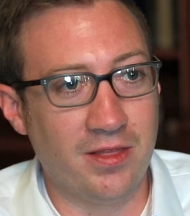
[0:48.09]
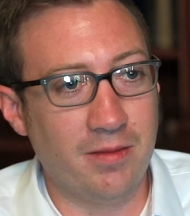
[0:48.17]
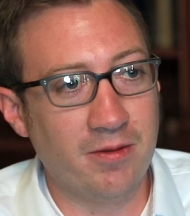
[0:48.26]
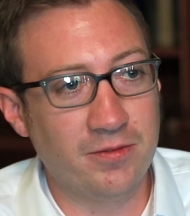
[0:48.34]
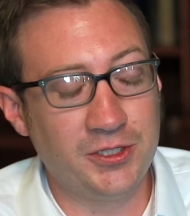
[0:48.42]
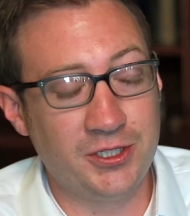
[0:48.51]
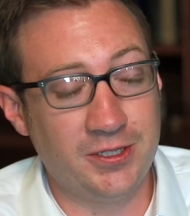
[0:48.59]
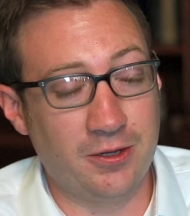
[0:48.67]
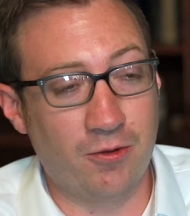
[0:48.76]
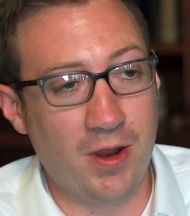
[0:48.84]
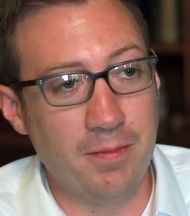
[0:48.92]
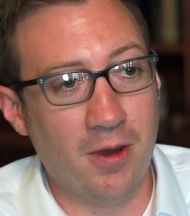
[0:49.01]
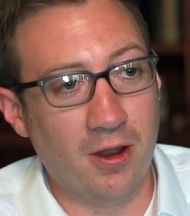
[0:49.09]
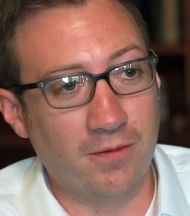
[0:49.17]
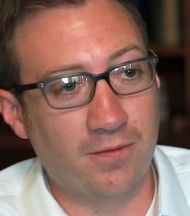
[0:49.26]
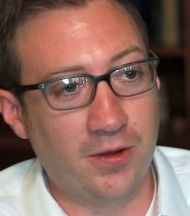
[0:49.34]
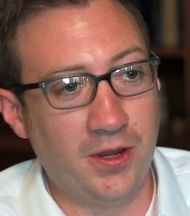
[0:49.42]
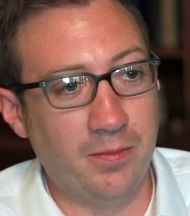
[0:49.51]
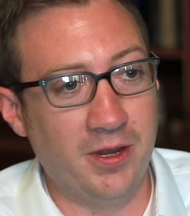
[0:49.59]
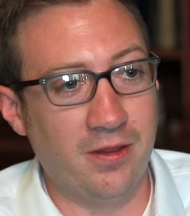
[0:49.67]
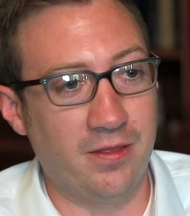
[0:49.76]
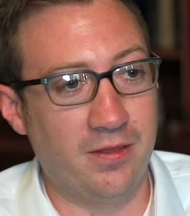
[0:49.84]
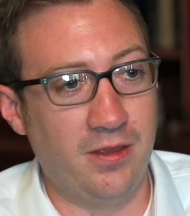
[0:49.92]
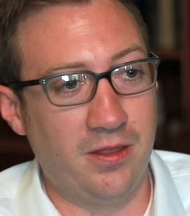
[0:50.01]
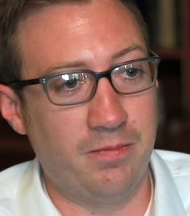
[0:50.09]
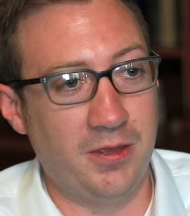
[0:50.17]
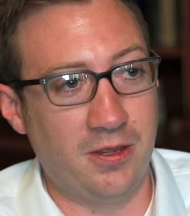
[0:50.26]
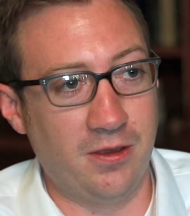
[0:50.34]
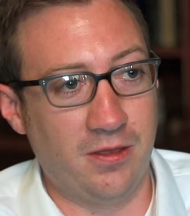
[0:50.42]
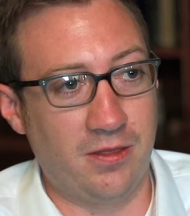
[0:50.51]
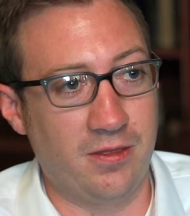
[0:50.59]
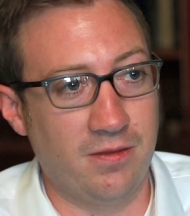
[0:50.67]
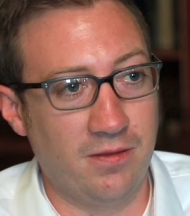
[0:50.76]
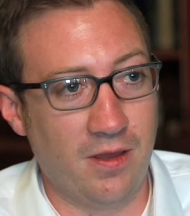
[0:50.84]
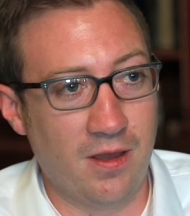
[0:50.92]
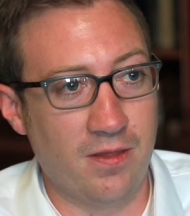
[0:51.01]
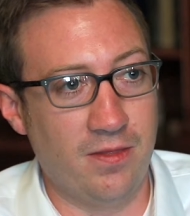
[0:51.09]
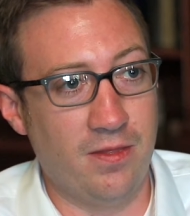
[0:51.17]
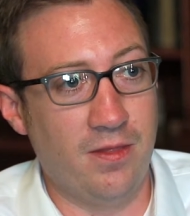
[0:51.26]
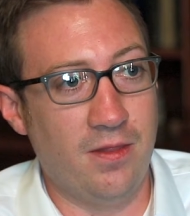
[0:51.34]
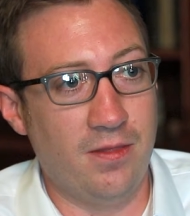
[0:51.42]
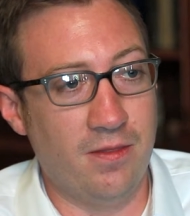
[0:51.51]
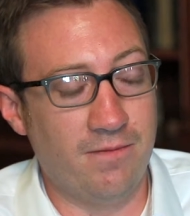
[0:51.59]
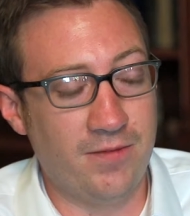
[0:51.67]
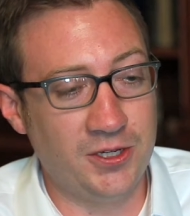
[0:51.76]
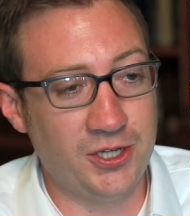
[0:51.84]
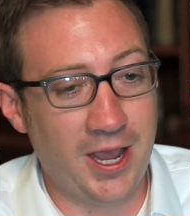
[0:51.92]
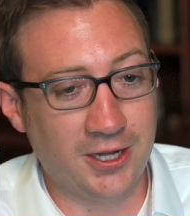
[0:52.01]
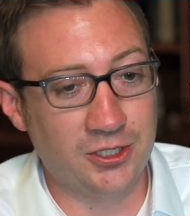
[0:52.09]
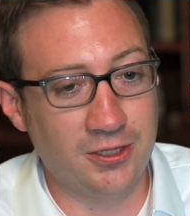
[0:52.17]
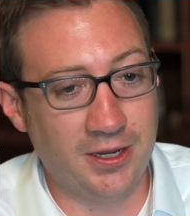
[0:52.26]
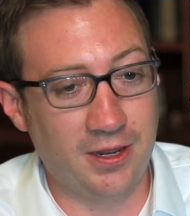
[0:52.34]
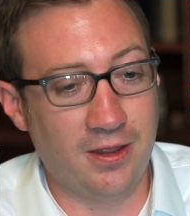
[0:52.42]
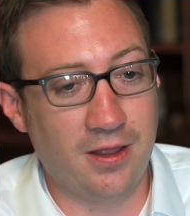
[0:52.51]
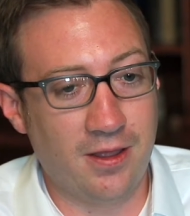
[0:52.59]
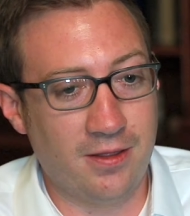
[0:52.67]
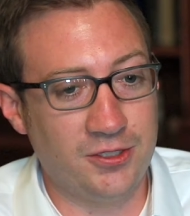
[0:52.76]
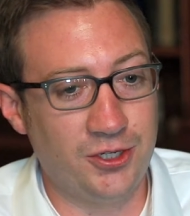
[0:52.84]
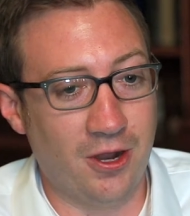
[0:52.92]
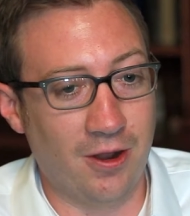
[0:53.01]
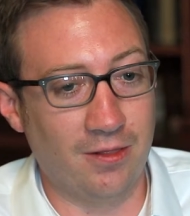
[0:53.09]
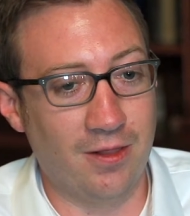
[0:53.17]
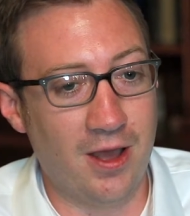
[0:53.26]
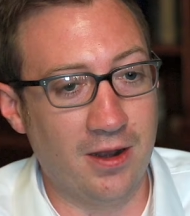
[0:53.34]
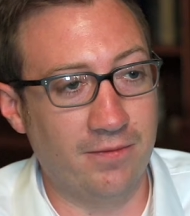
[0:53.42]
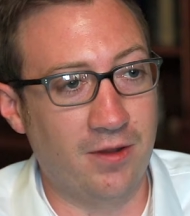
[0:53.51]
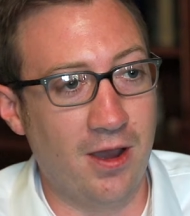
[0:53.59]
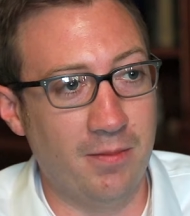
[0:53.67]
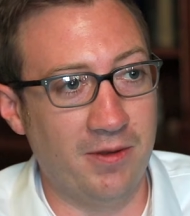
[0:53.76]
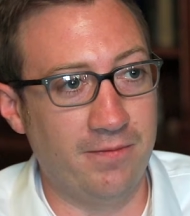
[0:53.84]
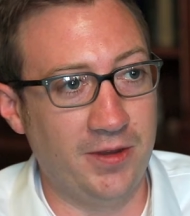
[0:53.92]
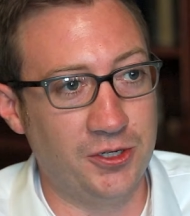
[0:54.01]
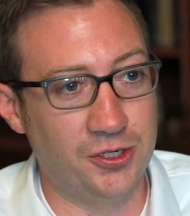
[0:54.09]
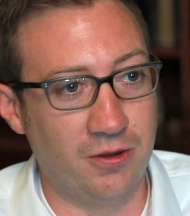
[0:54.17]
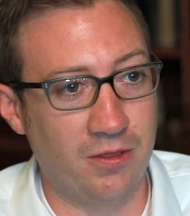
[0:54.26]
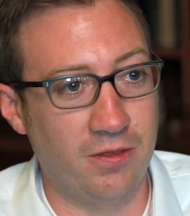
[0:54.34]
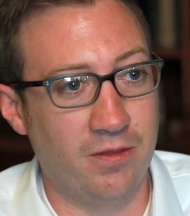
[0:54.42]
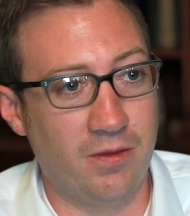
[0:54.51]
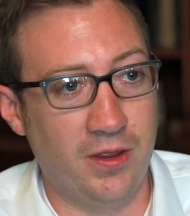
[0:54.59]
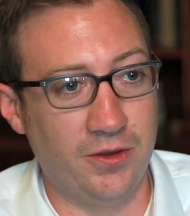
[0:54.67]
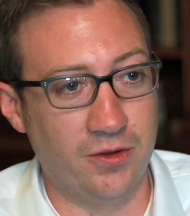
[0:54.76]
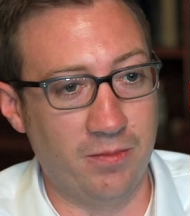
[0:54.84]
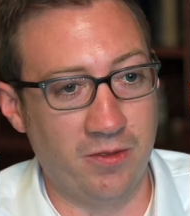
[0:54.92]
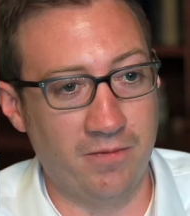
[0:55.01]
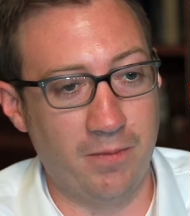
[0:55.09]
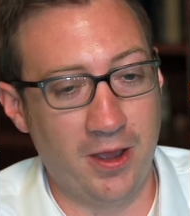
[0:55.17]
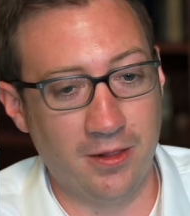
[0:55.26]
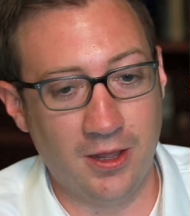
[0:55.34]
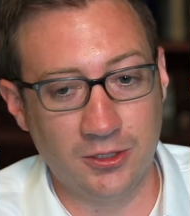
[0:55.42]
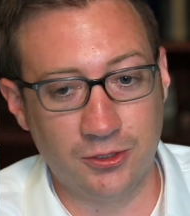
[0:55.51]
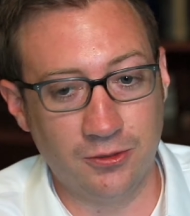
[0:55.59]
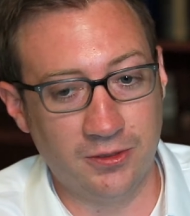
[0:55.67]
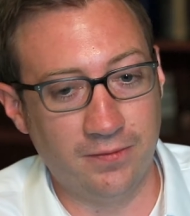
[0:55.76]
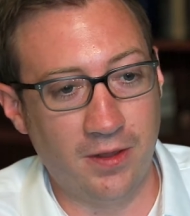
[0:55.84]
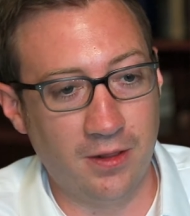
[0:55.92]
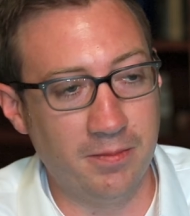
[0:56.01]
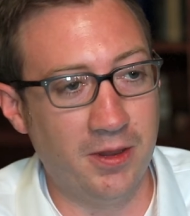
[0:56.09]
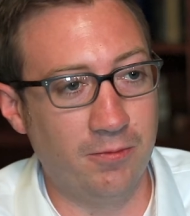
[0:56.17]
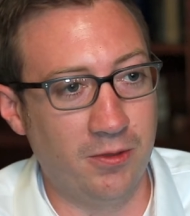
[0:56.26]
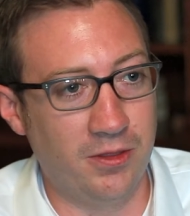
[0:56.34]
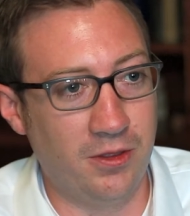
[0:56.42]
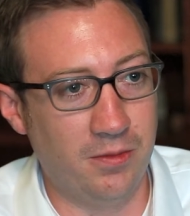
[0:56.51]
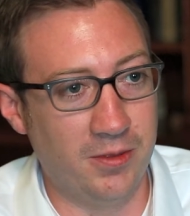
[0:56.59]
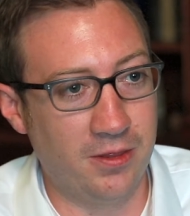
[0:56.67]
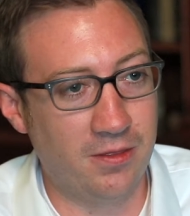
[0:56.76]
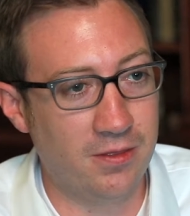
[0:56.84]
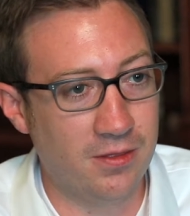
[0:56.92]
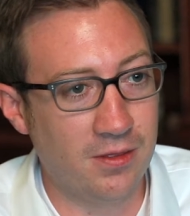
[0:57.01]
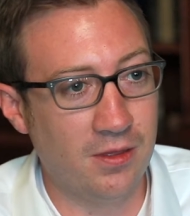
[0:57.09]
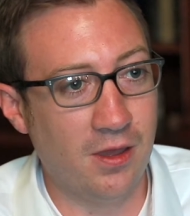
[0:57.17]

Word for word: zebrafish is a great model for human disease because the fish actually share a lot of common features in terms of biological development with humans.